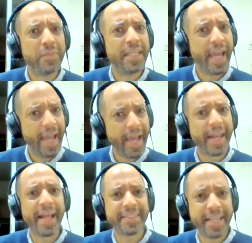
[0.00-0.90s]

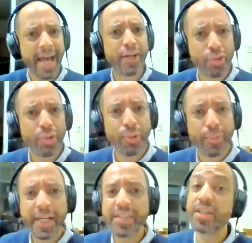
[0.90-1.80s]
yeah, that's kind of
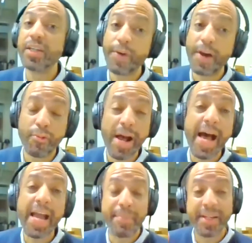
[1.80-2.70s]
true. It's still a fun
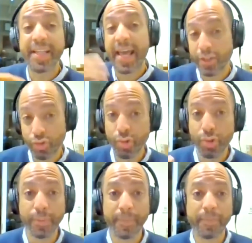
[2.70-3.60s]
ride, but that is
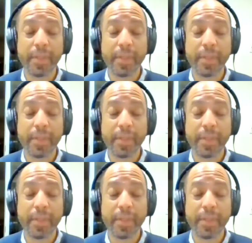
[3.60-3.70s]
true.